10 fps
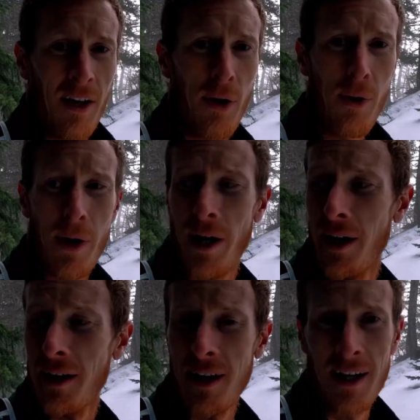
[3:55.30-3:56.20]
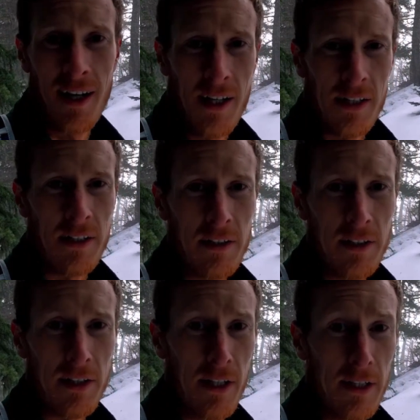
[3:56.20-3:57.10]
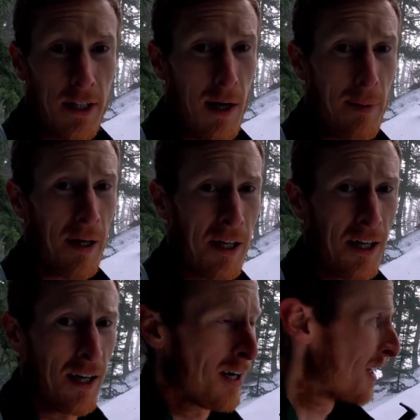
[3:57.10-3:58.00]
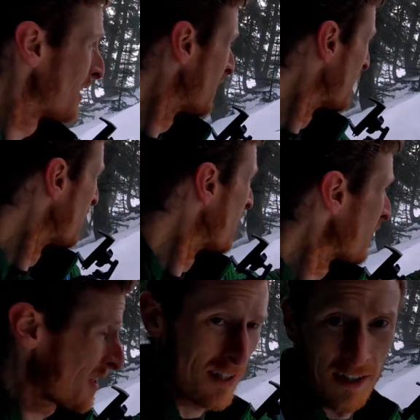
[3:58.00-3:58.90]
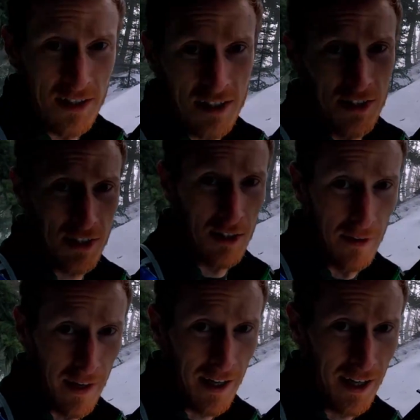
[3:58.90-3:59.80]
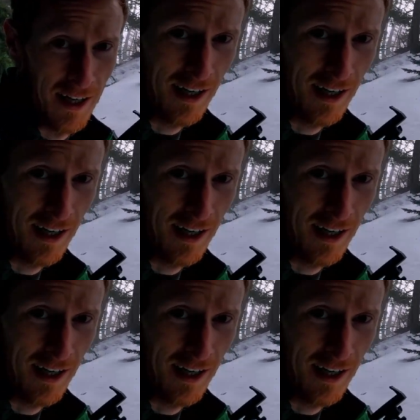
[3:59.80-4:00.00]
Whew. Nearly to the top. The sun's just over there.